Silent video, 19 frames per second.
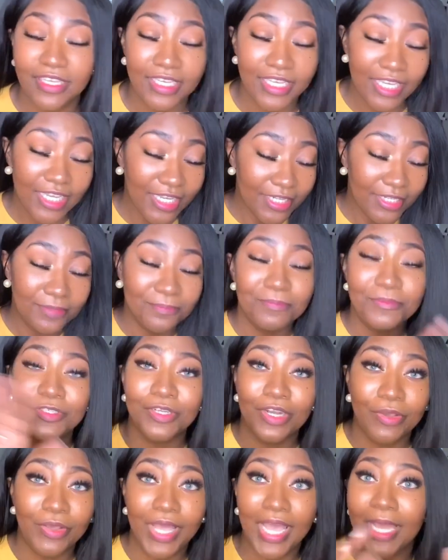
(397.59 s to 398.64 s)
Again, you
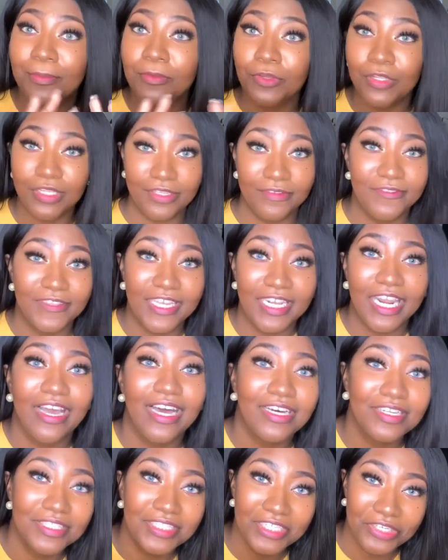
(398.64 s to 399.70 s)
know, I'm gonna leave that out.
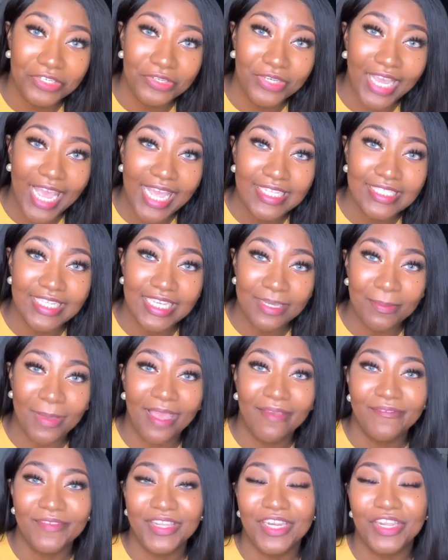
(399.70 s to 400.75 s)
I'll tell you guys in
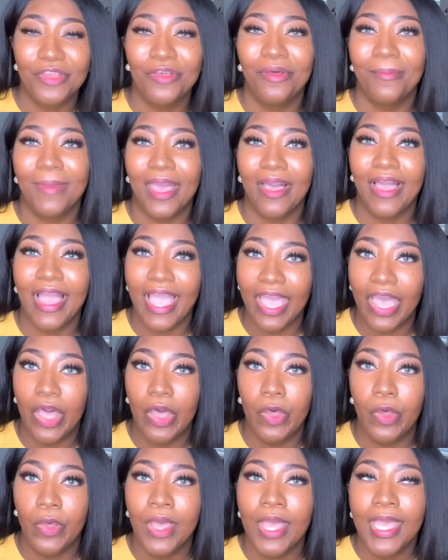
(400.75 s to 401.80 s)
my video about
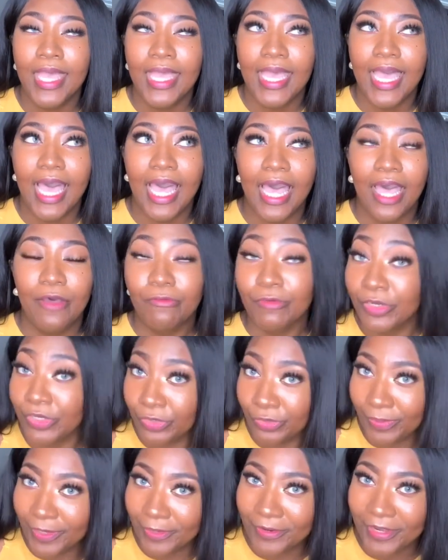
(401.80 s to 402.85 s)
how
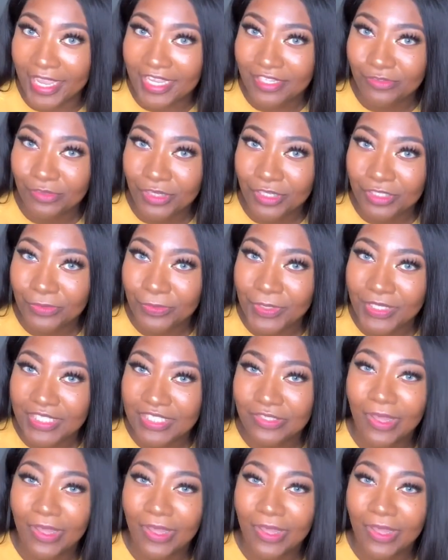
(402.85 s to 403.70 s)
Renew Bariatrics was.